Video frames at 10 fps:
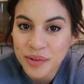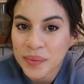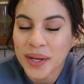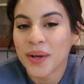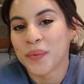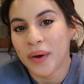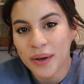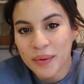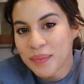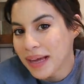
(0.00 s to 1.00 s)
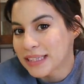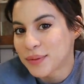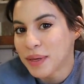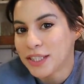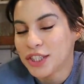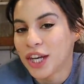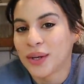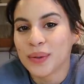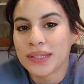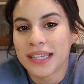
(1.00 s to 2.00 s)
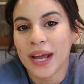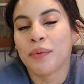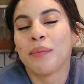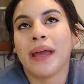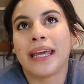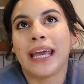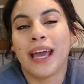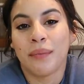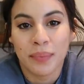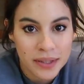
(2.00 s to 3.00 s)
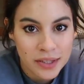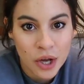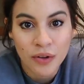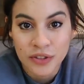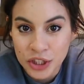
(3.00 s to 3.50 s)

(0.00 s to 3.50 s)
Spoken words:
everyone and welcome back to my channel. Today we're making a Biscoff